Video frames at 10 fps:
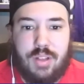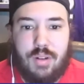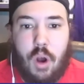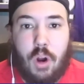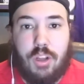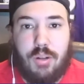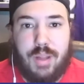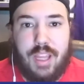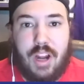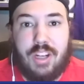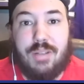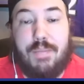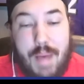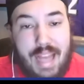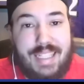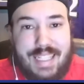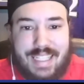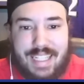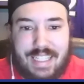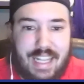arguably Yanda's best
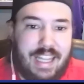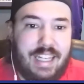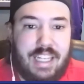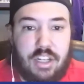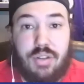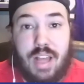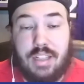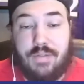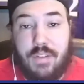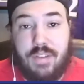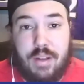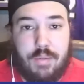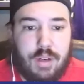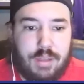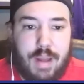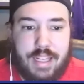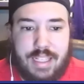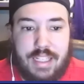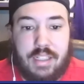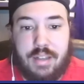season, this in 2015 were his best
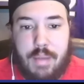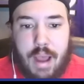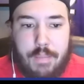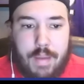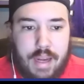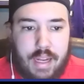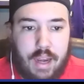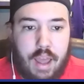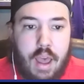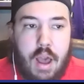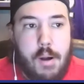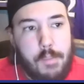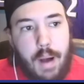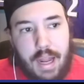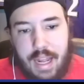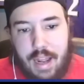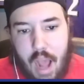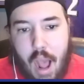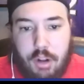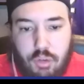seasons, in my opinion. But
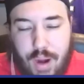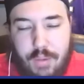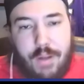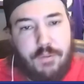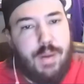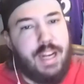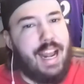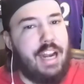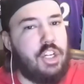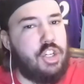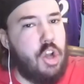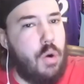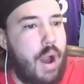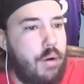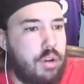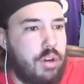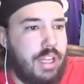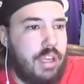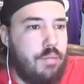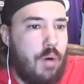a great way for me to kind of show how good
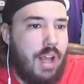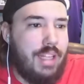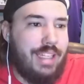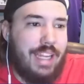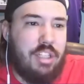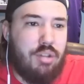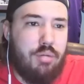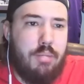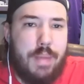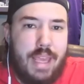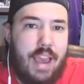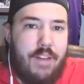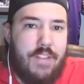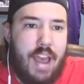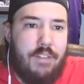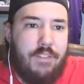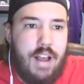he was is through PFF,